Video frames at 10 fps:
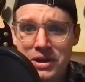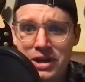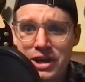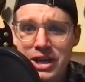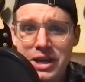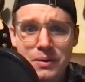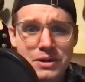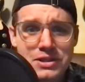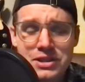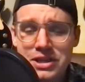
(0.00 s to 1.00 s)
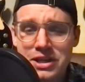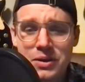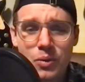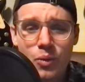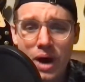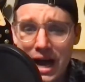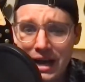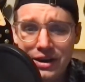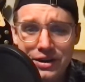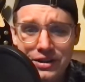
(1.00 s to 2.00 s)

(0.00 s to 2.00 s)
It was wild.